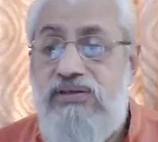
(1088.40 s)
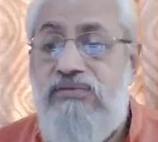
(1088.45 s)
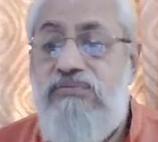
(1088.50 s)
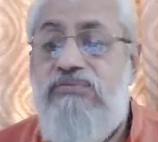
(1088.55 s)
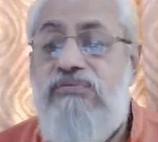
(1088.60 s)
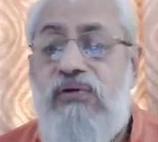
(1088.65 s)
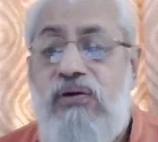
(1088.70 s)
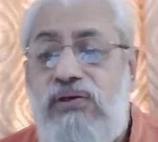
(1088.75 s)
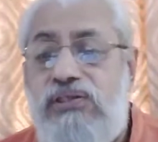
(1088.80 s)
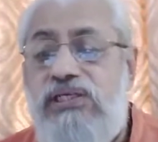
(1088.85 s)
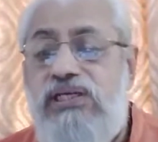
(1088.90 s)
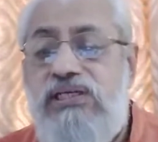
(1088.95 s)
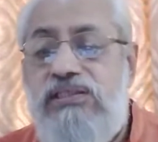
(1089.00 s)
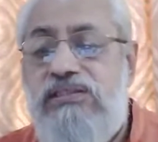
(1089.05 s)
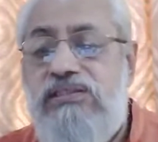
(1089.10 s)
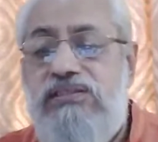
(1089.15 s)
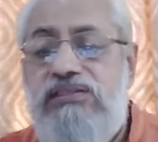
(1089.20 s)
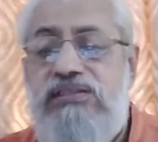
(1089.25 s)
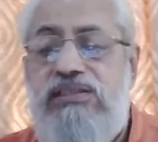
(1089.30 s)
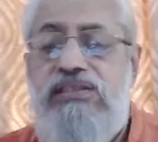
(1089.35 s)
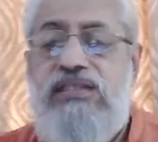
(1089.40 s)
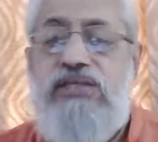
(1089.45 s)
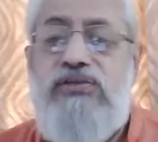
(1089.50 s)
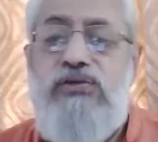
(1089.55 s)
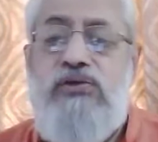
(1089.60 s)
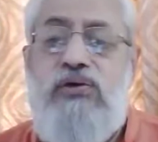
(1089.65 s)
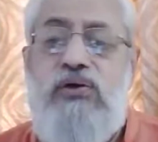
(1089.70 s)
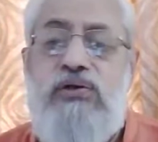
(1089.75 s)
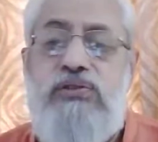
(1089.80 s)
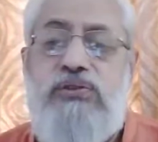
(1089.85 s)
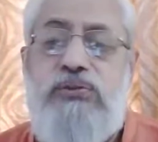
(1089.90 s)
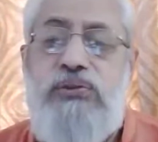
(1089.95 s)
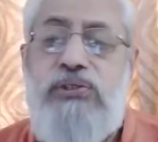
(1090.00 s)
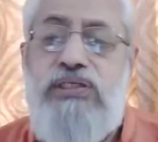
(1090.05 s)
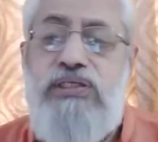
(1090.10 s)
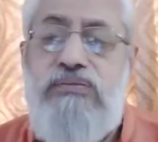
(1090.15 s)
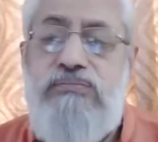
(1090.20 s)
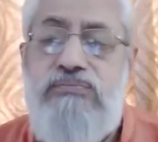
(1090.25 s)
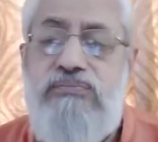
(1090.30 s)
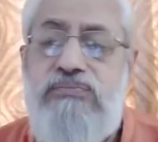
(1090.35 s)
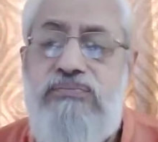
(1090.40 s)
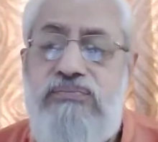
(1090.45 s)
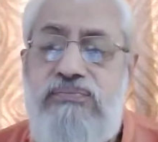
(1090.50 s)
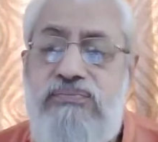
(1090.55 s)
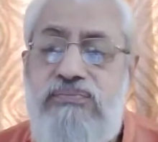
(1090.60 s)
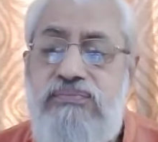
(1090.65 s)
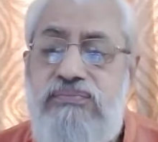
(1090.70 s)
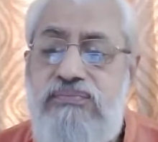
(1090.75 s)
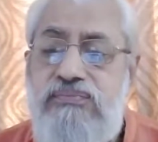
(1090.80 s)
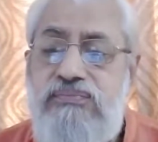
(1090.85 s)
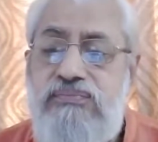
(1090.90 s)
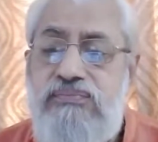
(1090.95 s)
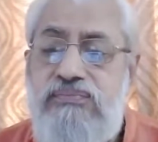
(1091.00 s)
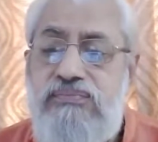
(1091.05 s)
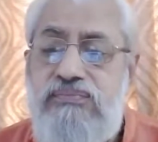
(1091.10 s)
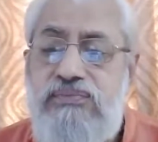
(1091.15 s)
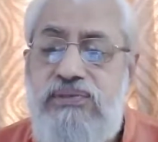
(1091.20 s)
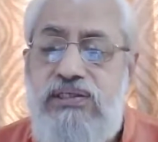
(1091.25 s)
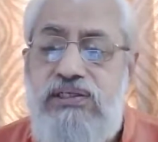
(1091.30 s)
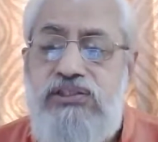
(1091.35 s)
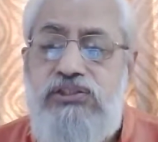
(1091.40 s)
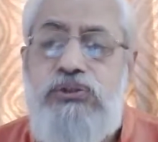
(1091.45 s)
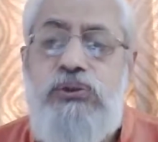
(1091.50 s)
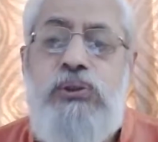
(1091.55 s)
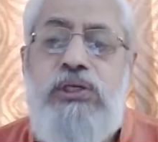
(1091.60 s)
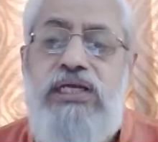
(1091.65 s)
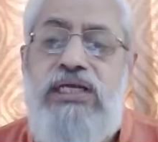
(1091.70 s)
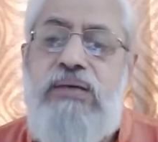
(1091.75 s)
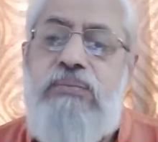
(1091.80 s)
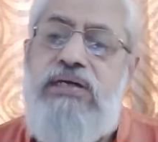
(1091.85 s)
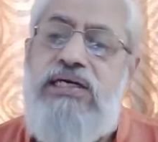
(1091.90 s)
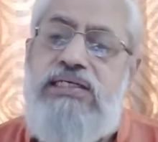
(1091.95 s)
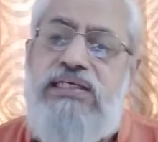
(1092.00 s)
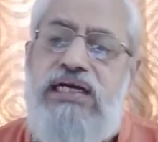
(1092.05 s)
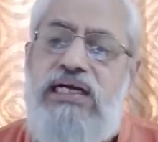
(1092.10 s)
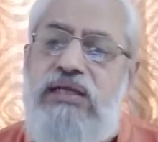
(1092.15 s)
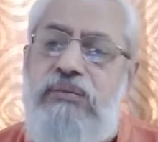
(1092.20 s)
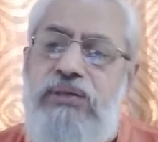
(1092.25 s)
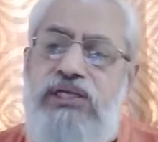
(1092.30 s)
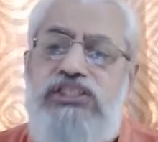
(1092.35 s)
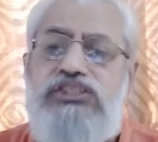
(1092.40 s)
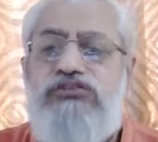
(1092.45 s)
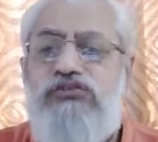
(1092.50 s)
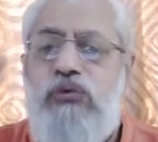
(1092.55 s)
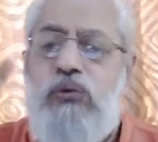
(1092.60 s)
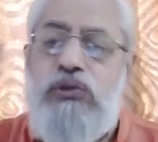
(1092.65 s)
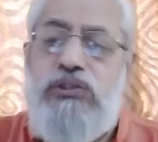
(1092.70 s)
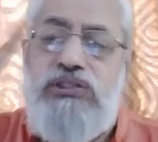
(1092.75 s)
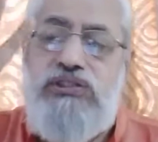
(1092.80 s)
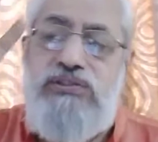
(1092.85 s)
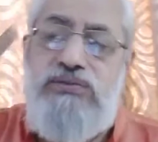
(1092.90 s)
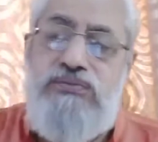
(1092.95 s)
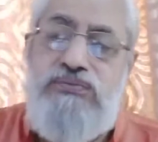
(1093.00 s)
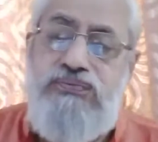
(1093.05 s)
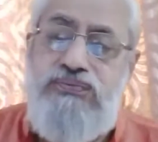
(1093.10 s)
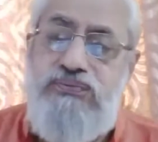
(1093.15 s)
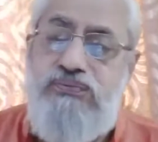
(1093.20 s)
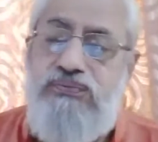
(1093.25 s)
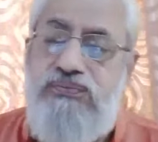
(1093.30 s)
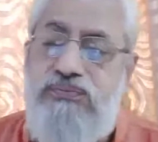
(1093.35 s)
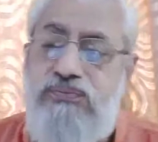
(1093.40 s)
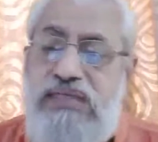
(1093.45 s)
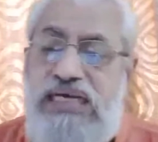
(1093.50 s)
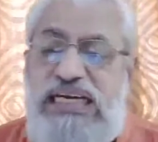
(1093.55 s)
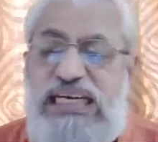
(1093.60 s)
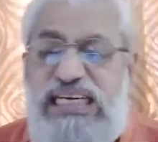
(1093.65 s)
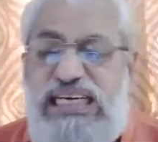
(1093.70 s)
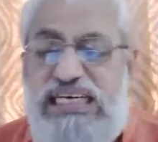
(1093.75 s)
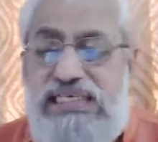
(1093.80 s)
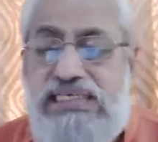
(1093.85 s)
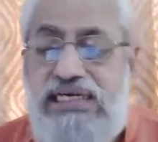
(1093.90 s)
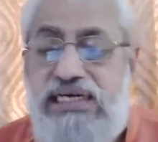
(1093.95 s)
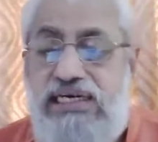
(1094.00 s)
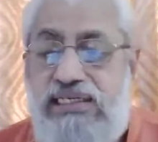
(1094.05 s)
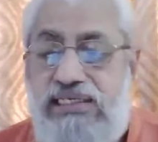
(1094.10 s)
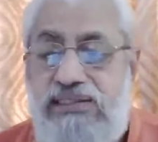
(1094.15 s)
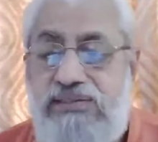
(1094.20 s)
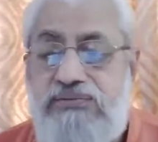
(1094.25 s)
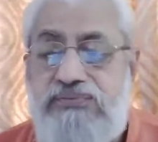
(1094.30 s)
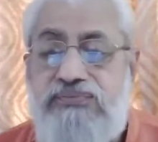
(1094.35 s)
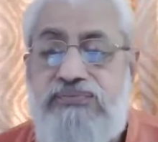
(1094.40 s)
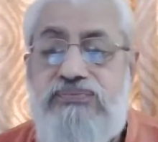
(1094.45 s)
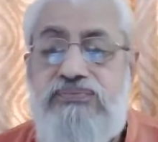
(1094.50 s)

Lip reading: What is this thing that you call Turiyam? Turiyam literally means fourth. Literally.